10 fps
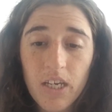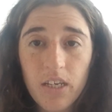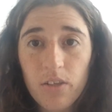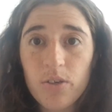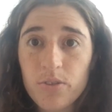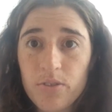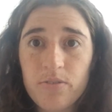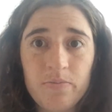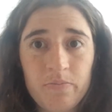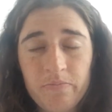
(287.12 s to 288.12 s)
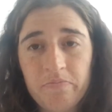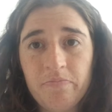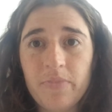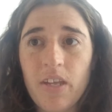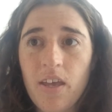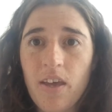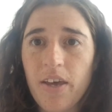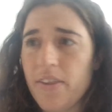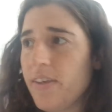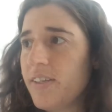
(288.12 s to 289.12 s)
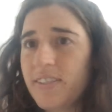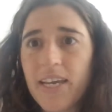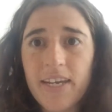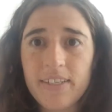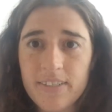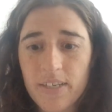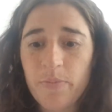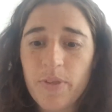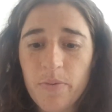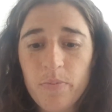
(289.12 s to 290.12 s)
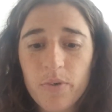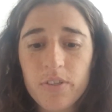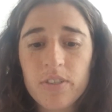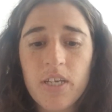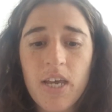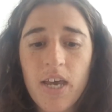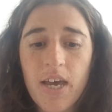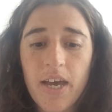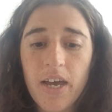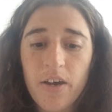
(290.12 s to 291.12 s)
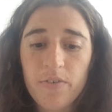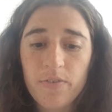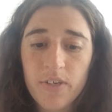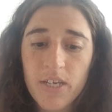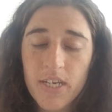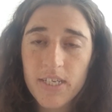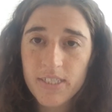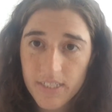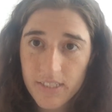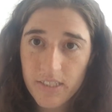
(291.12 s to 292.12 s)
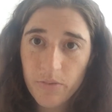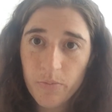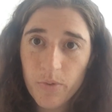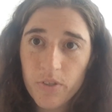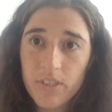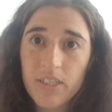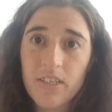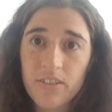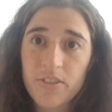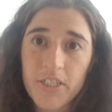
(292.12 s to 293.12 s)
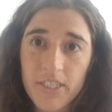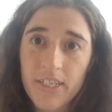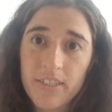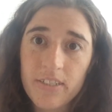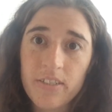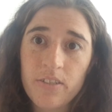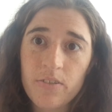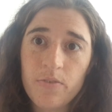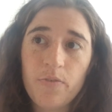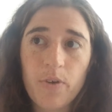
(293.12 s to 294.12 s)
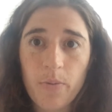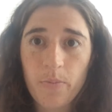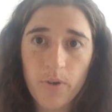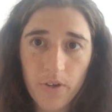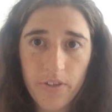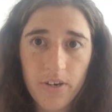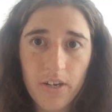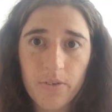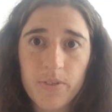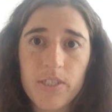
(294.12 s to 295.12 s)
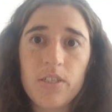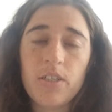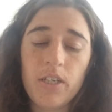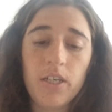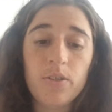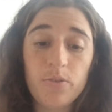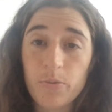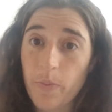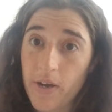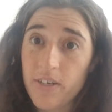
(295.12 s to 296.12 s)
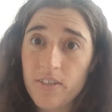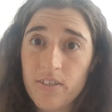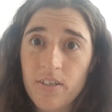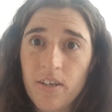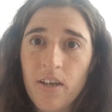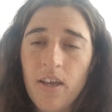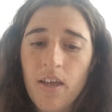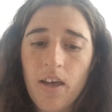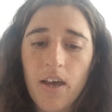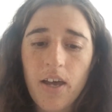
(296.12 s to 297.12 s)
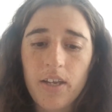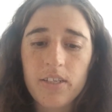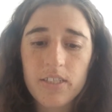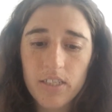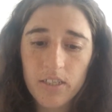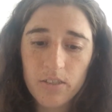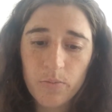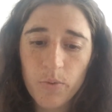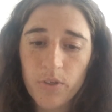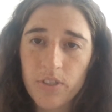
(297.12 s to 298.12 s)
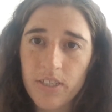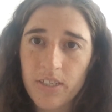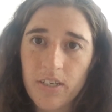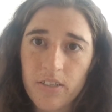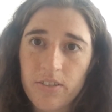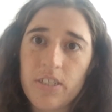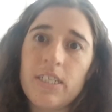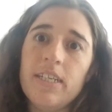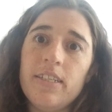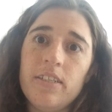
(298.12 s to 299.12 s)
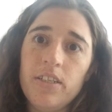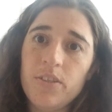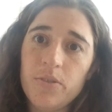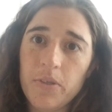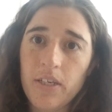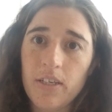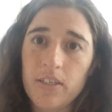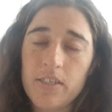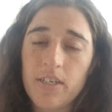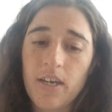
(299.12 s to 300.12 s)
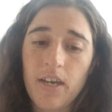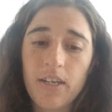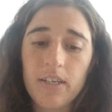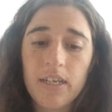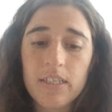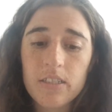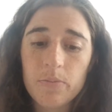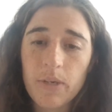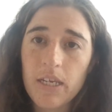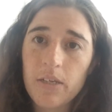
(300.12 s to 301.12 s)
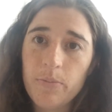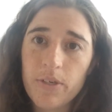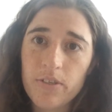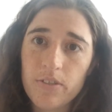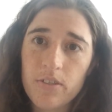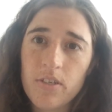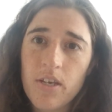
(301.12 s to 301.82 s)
in those, I think it's 80 something books, I have 16 books that are translated from other language into Spanish, and 6 books that are translated into English. And that is mainly because